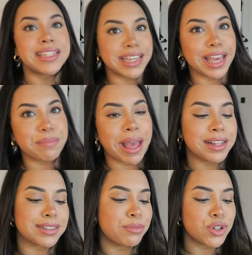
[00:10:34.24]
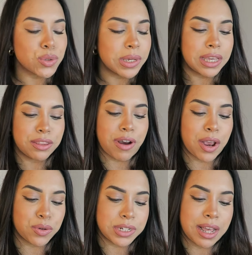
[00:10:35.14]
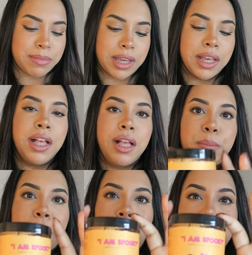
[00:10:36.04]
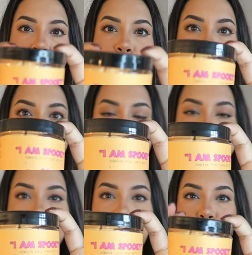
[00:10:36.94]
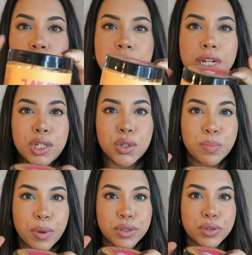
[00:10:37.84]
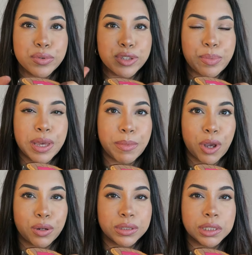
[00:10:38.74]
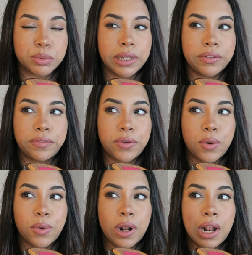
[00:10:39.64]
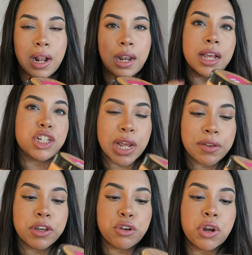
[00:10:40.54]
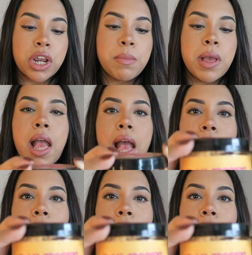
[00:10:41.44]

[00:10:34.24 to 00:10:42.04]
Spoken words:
to TK Maxx. I'm not doing it in the right order, am I? But I got this. Now I wanted a little bottle to put in my ensuite for like shaving cream,